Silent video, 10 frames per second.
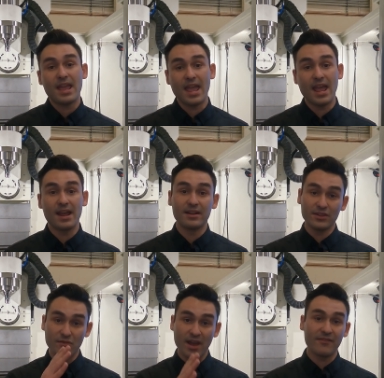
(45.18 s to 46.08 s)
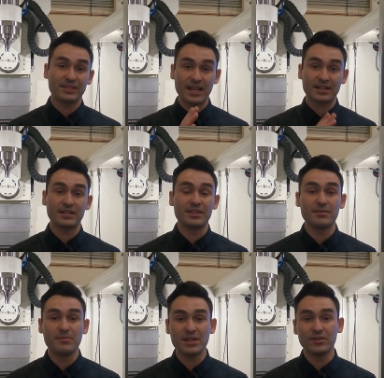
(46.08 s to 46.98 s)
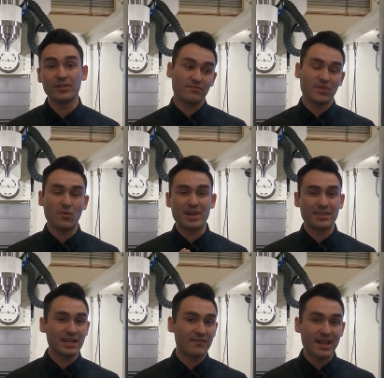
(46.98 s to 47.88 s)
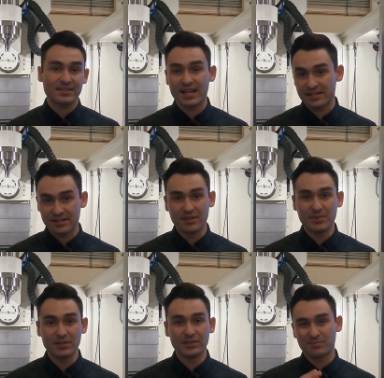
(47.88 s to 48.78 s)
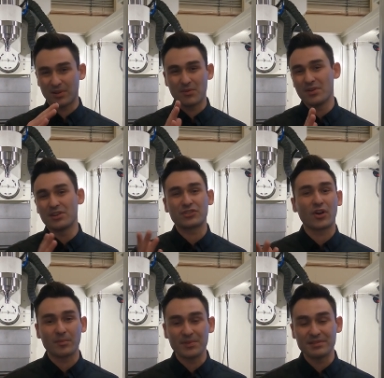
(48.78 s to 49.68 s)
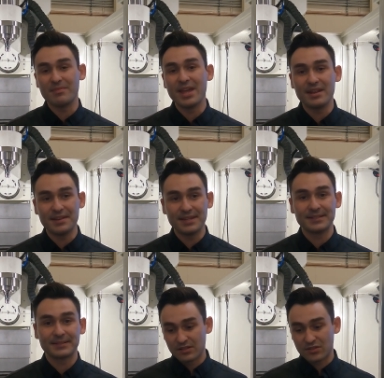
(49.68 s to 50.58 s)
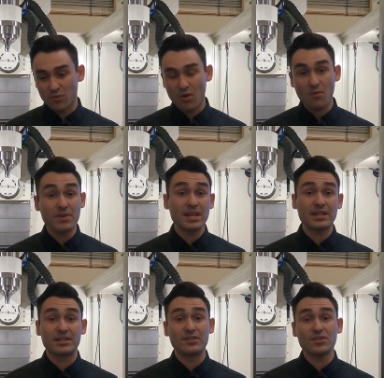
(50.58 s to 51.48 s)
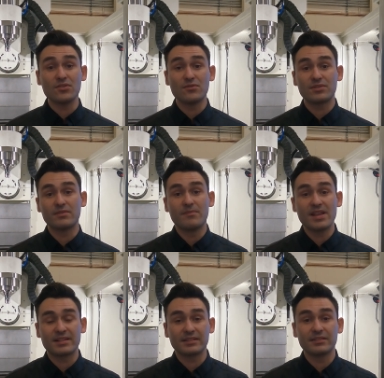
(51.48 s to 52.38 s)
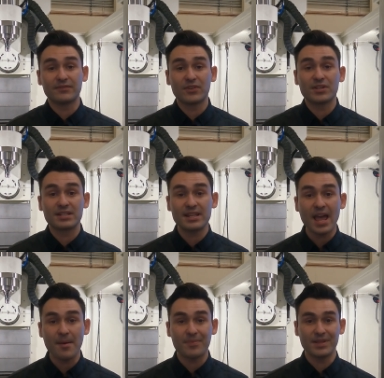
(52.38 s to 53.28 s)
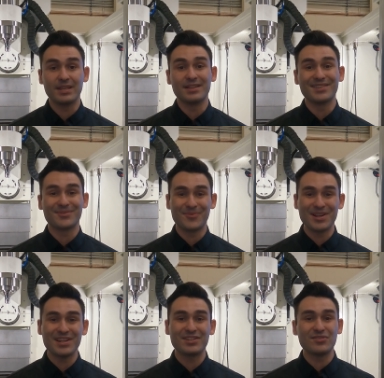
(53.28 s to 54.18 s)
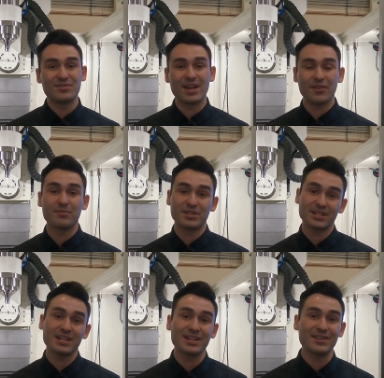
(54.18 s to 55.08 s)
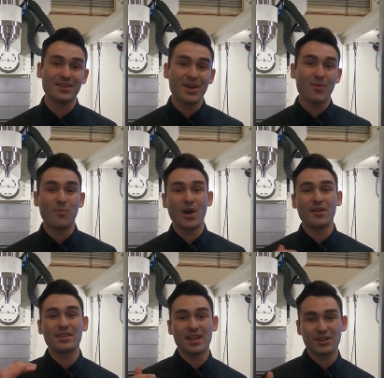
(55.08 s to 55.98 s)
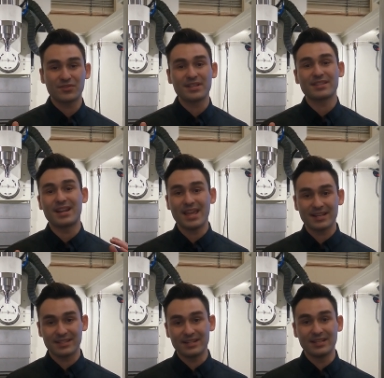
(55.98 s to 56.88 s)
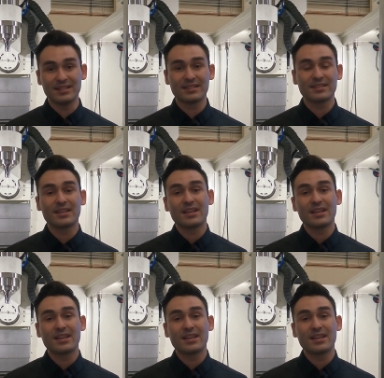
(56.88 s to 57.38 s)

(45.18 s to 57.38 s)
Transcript: and you have a section in the middle. You know, we can think of that section in the middle as probably where the sharpest bend is. So what we need to do to basically the first step is we need to tell the machine, where the entrance and exit is